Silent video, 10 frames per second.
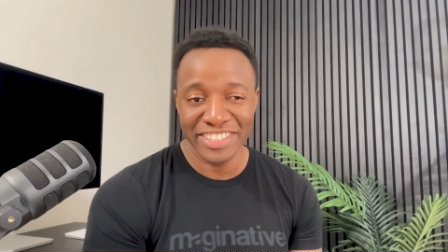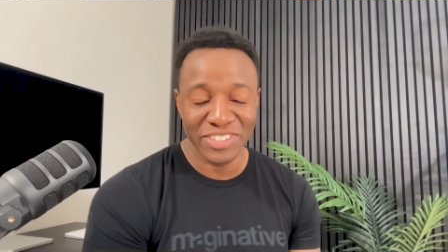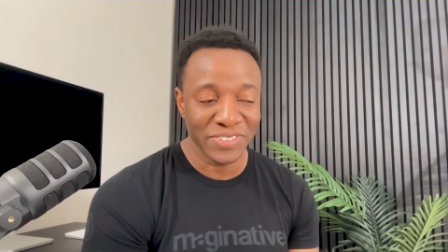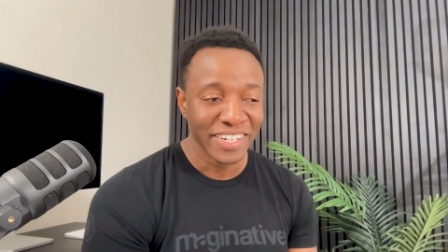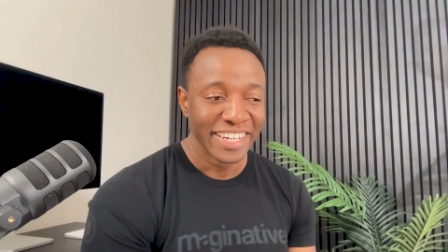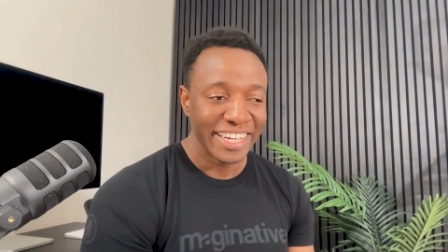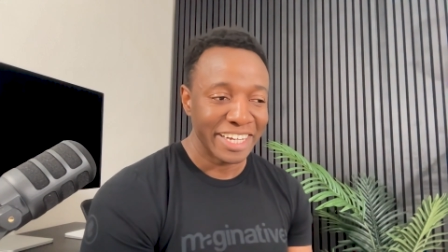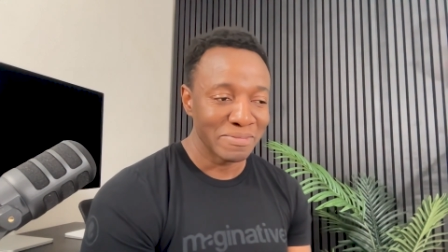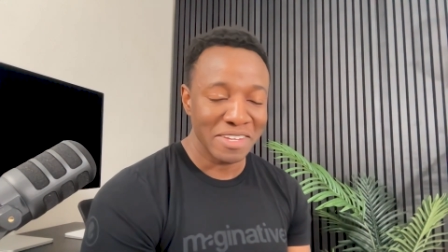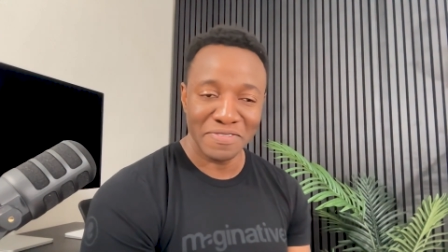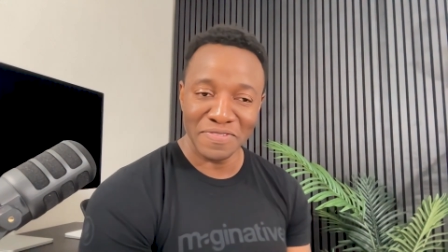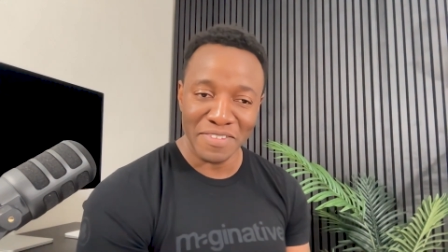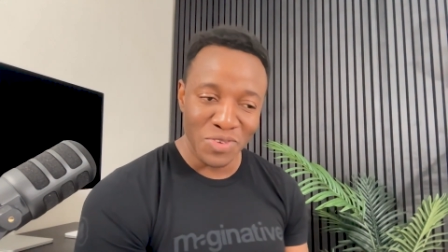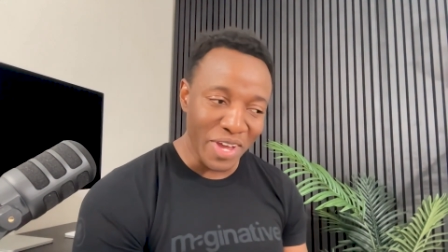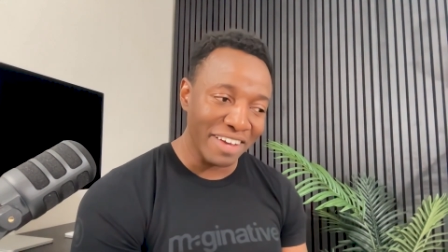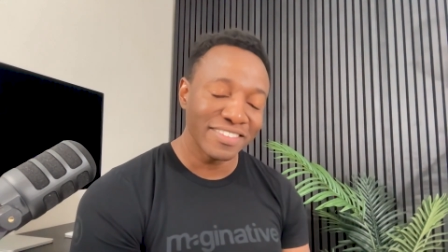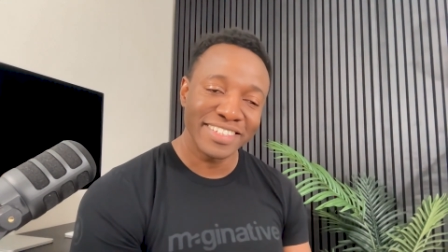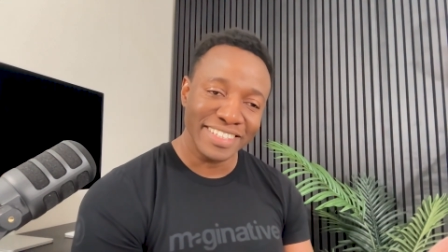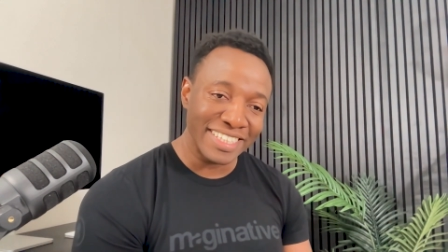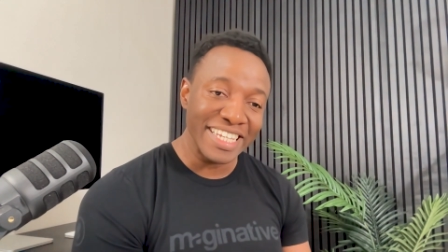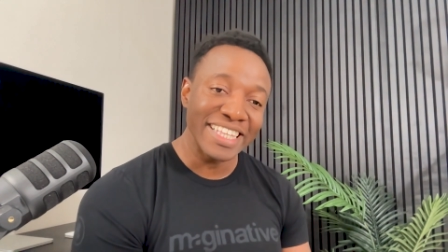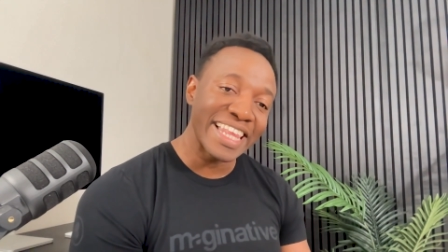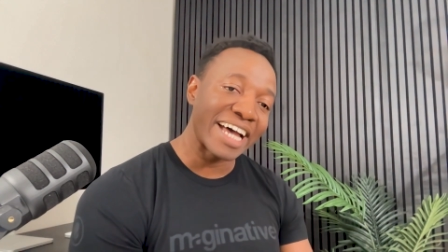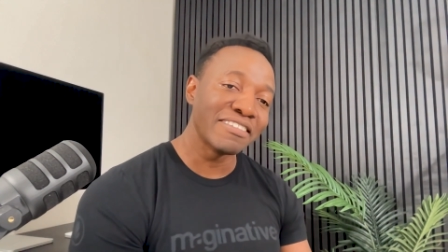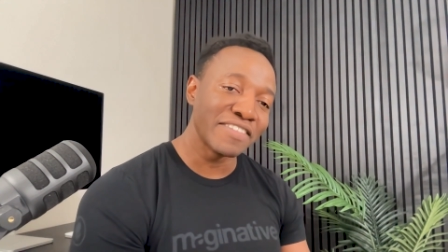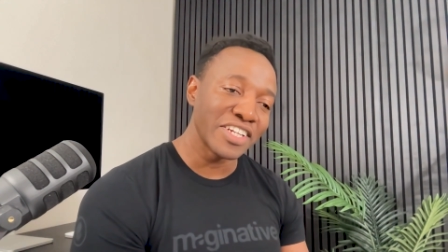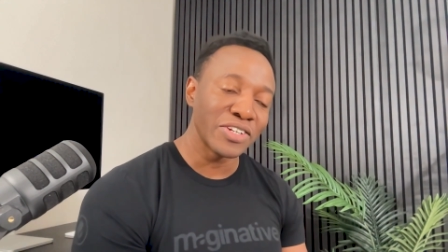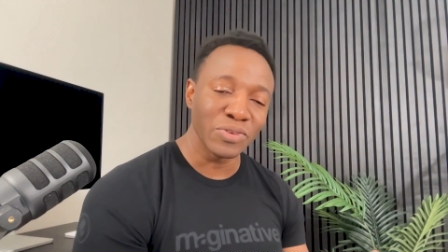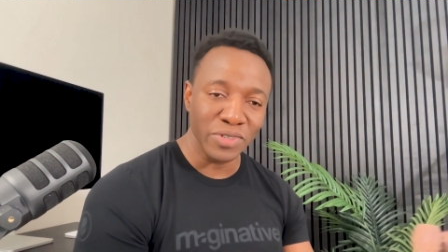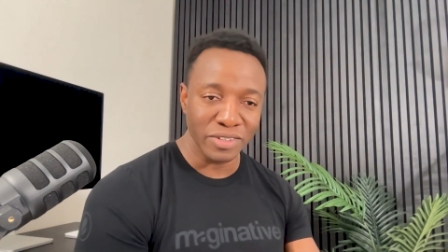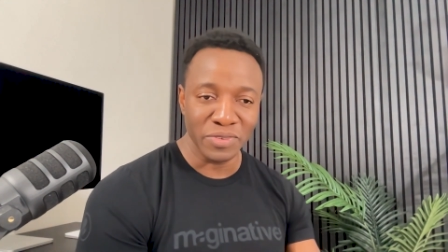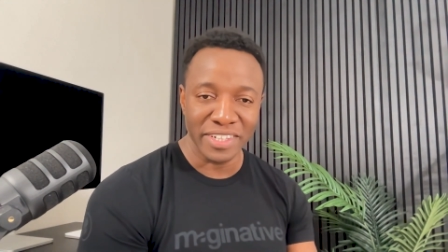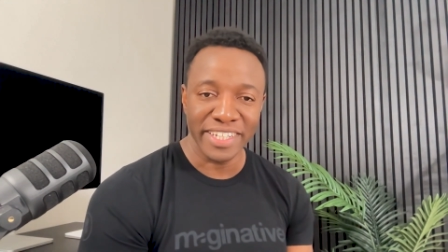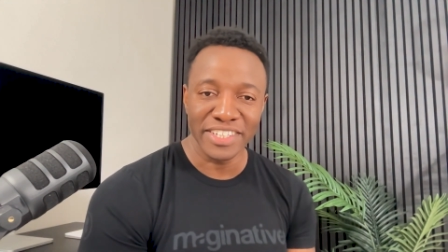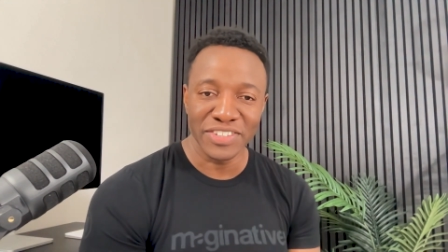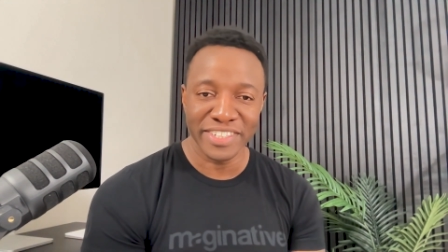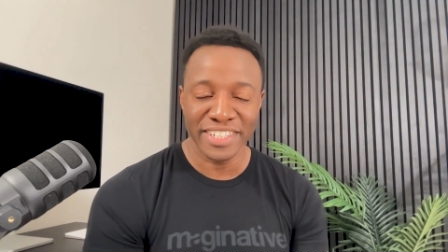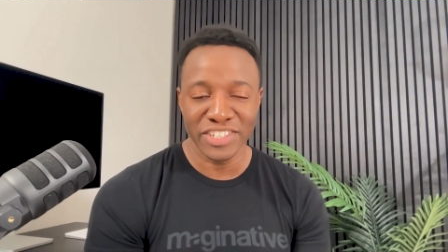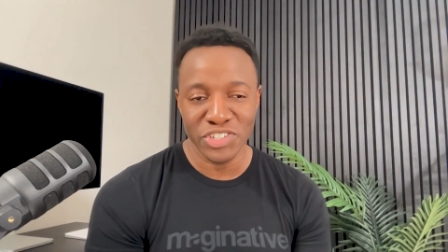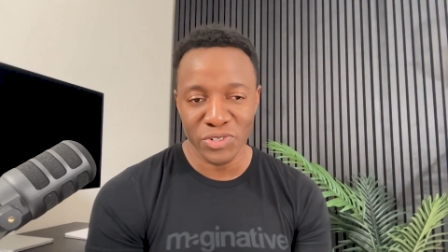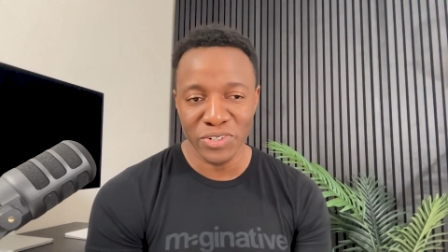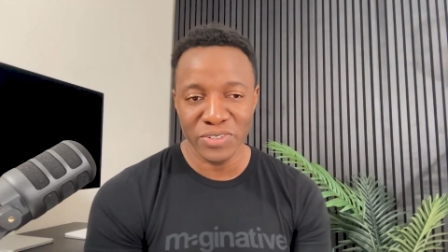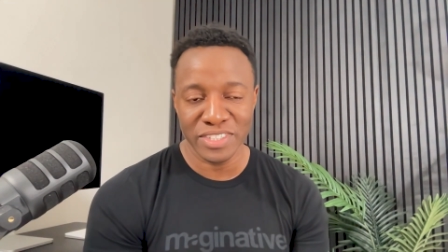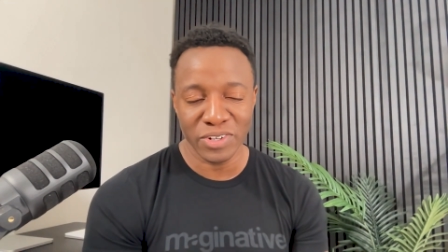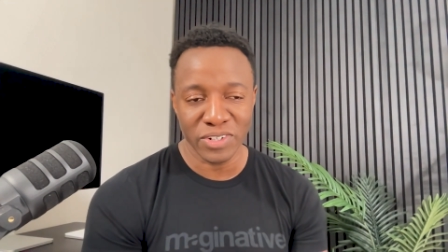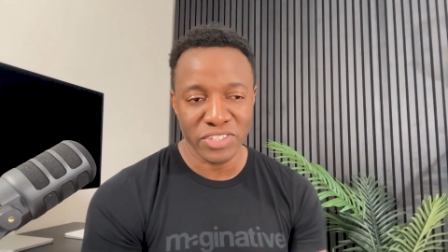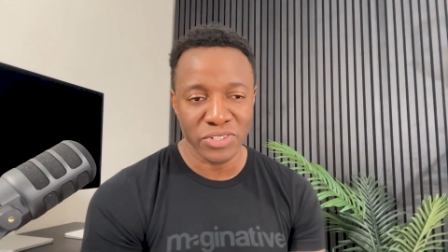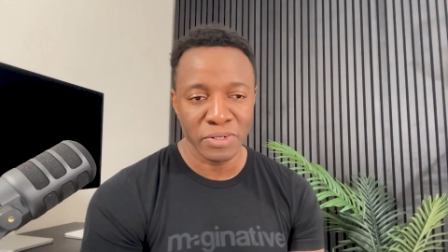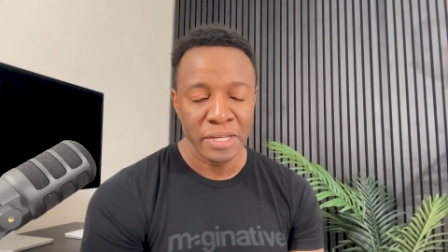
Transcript: So, um, if, if you mm-hmm. haven't seen that video, we'll, we'll link to it in the show notes also.